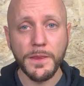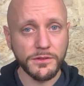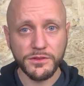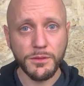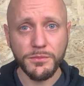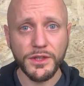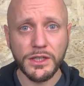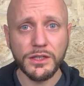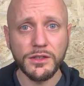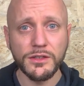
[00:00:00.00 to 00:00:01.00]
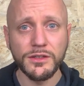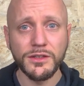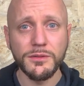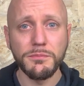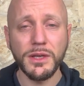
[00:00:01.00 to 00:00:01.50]
something,
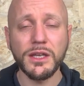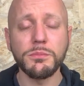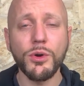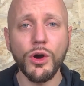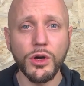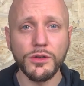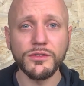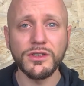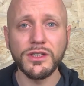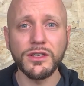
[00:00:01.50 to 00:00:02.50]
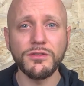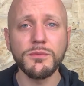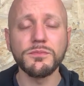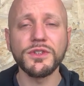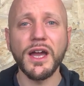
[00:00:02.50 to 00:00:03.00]
make a pause, give
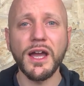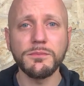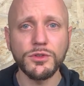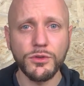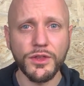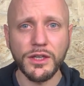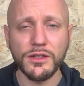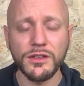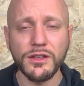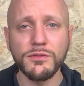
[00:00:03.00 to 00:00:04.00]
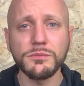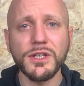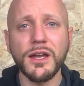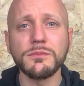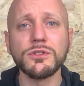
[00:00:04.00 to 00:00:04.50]
them time to think, give them
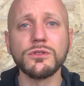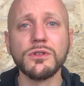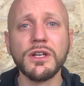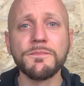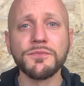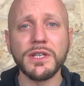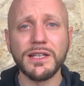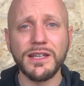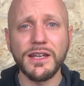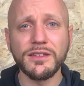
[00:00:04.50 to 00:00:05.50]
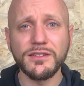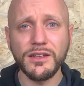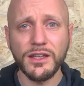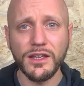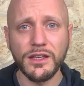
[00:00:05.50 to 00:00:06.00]
time to let it
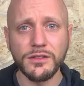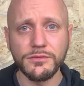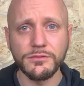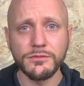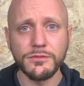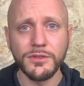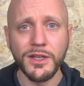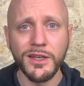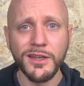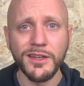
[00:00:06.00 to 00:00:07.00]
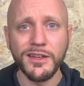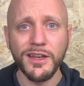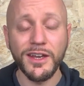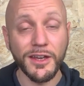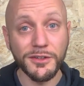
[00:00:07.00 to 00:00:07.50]
sink in.
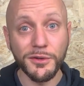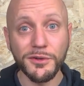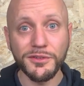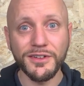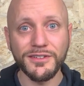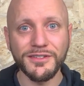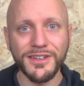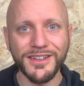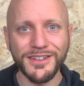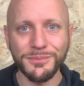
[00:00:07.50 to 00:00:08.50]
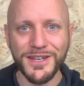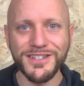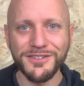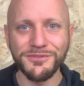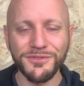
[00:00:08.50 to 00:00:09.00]
And I know,
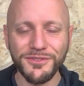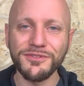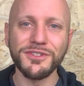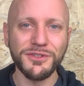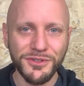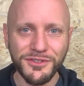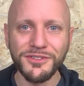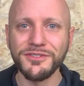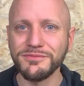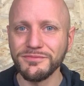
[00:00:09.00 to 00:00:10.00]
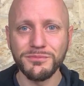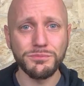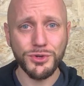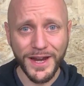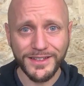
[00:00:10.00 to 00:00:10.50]
especially if you're
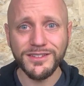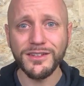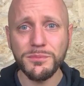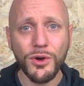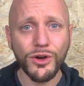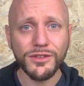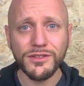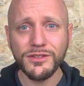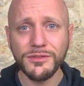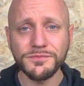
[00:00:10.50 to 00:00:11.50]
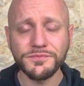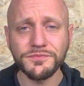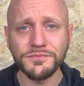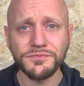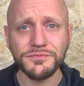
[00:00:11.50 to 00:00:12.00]
practicing pauses,
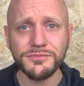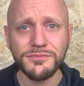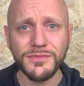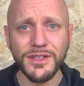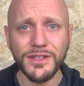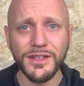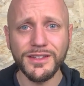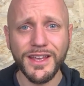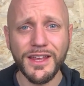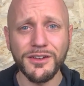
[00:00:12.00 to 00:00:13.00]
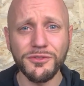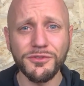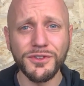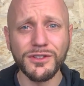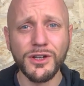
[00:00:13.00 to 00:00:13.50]
it can
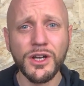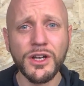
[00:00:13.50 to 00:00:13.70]
feel